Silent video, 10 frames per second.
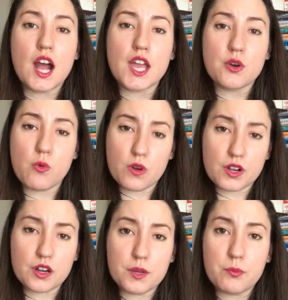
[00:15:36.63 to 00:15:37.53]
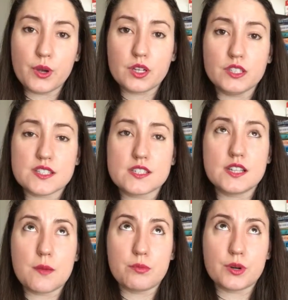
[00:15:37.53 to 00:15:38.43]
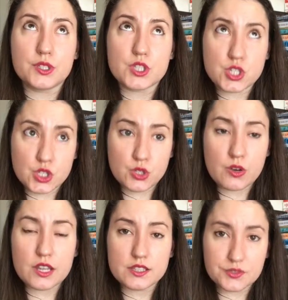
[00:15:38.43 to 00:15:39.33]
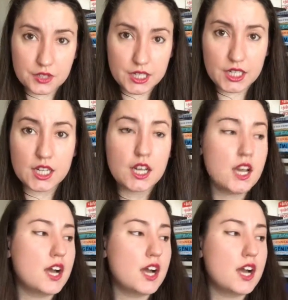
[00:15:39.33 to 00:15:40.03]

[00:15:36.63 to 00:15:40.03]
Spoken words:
I ordered books number 2 and 3